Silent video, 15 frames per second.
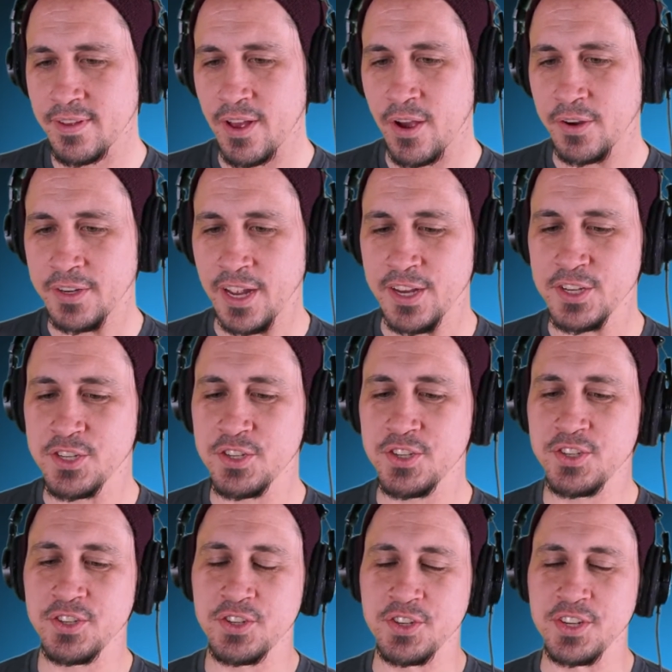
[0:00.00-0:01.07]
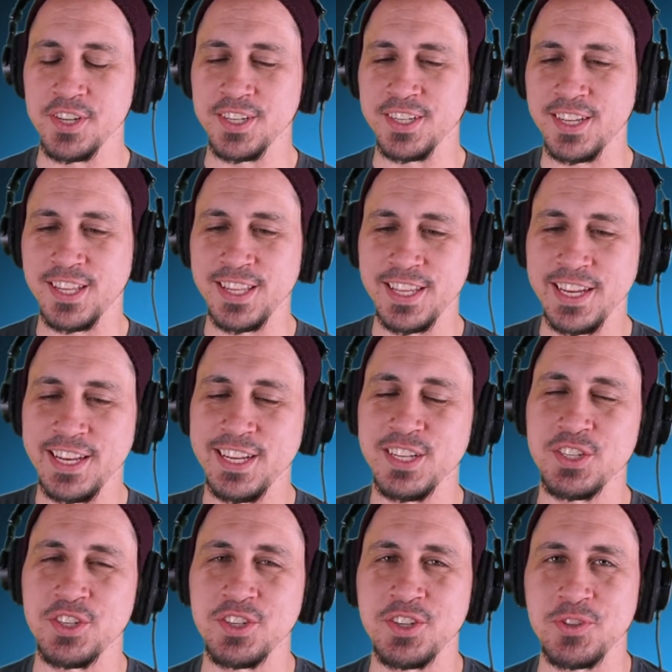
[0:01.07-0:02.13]
Okay, she didn't clean it.
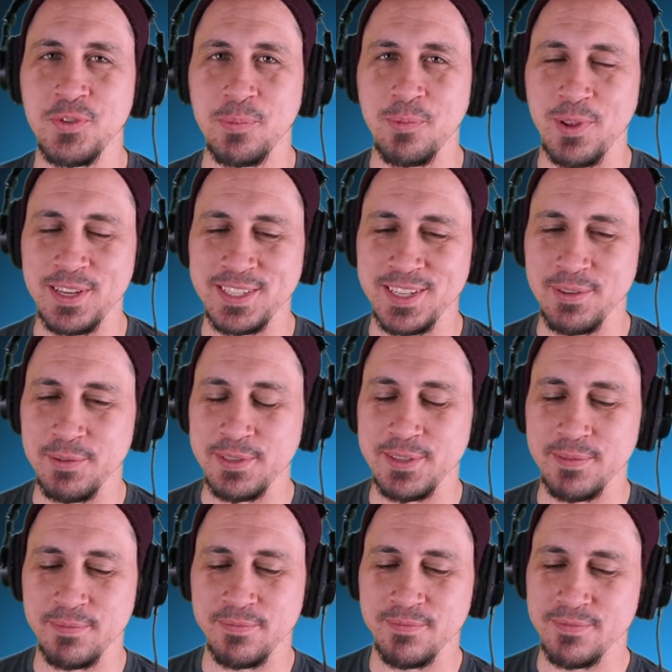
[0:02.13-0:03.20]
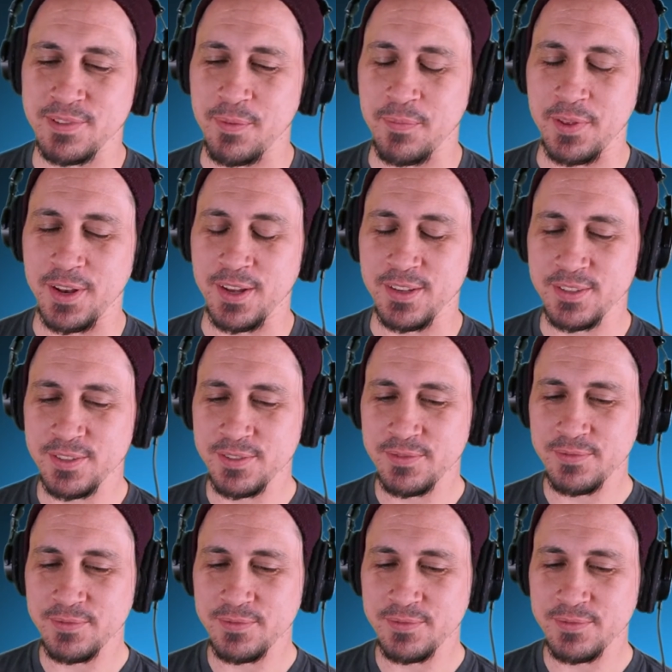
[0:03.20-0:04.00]
She just replaced it with something else.